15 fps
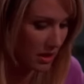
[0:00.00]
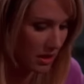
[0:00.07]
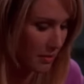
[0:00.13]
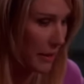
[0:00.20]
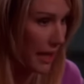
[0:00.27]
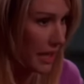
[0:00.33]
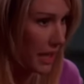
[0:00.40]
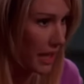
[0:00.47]
I'll
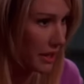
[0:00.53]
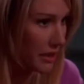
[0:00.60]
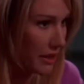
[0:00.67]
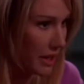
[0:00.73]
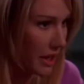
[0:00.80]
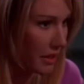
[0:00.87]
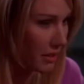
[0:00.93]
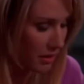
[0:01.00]
bet
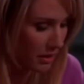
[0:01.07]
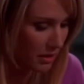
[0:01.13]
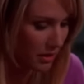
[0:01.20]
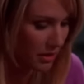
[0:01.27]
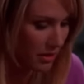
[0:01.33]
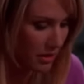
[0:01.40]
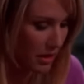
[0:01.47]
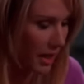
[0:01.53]
anything.
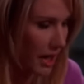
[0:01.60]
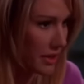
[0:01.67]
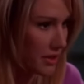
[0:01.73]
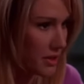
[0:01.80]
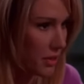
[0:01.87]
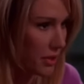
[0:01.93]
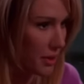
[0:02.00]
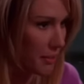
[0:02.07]
I had
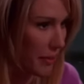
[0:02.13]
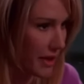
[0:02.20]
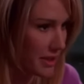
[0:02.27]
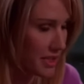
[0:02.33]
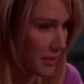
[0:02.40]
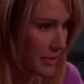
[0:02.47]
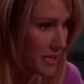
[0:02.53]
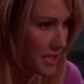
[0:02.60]
200
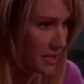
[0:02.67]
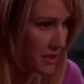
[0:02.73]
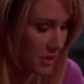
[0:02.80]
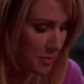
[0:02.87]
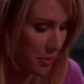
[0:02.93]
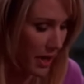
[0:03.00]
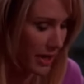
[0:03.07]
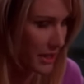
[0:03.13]
bucks on my
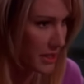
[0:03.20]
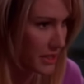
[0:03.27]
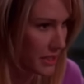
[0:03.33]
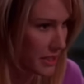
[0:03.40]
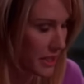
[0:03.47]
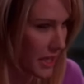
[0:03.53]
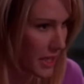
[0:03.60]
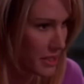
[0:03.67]
sister's pregnancy
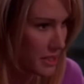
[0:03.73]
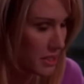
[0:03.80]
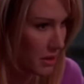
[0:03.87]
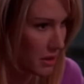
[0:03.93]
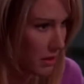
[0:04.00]
test.